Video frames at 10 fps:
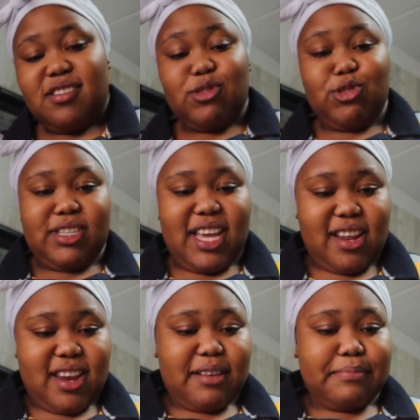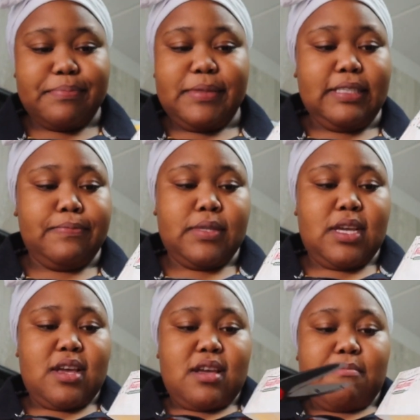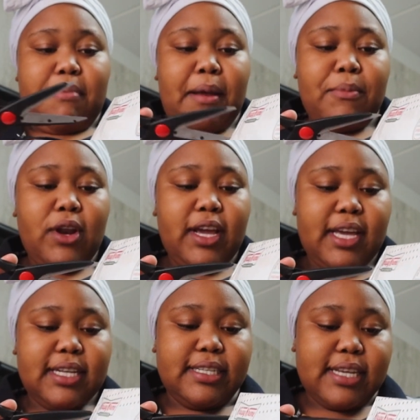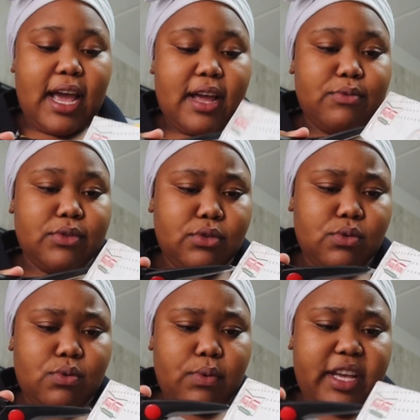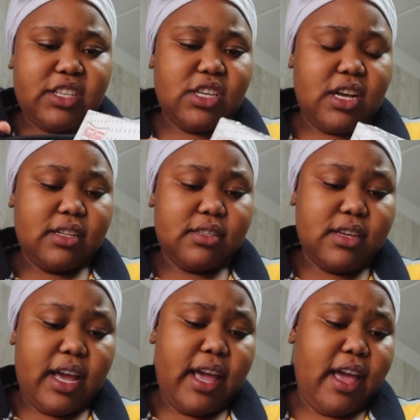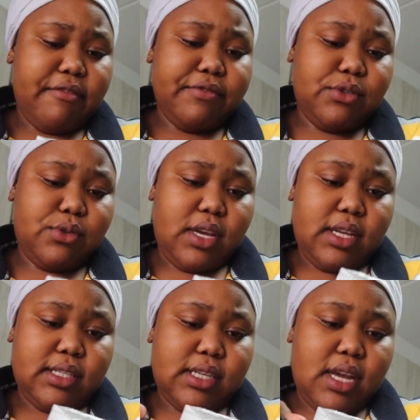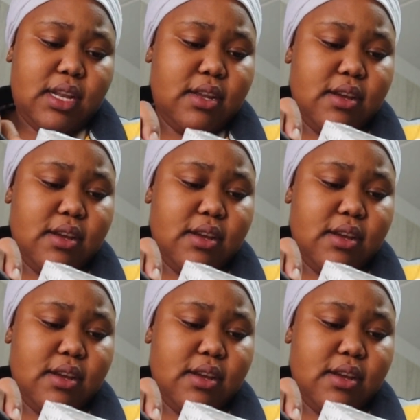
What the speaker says: today, ne? But I'm gonna get done with schoolwork, child. I have to get done.